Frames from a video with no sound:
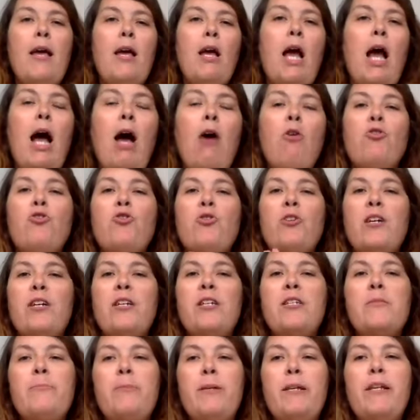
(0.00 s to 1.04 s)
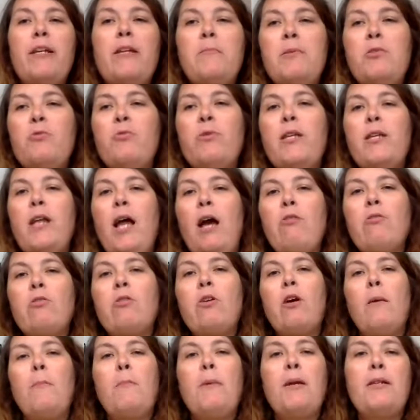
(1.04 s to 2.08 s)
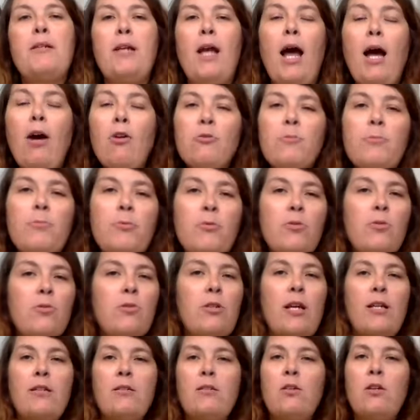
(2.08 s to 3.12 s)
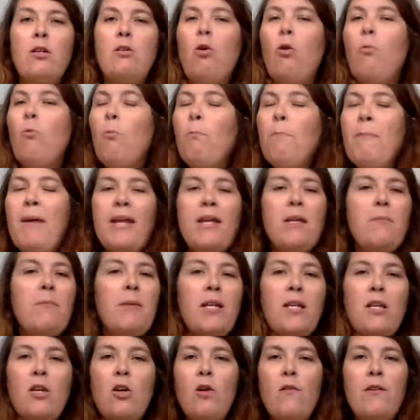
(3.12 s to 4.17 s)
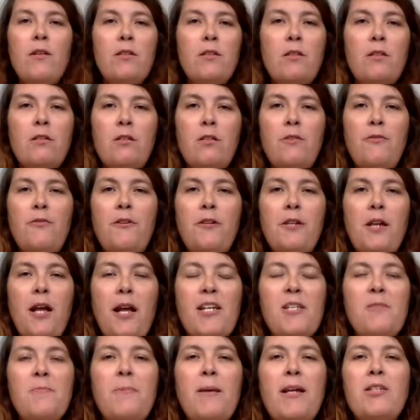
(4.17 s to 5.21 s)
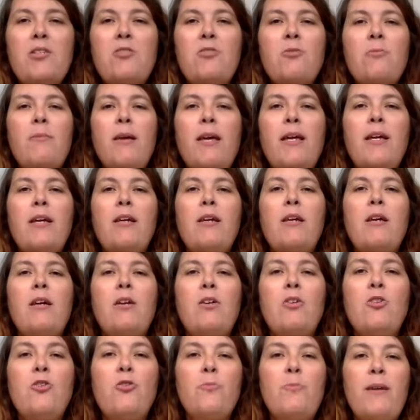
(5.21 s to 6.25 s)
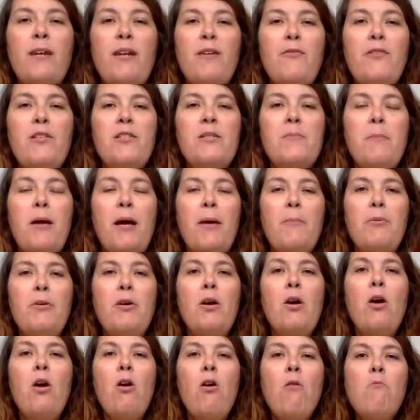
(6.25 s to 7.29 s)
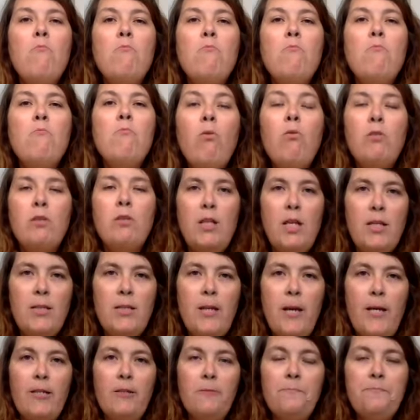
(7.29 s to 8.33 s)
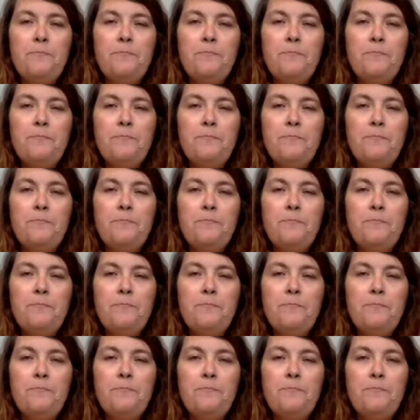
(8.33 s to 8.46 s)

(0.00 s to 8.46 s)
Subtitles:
how you can split it between outcome and output, and many other different aspects to make your benefits map more detailed.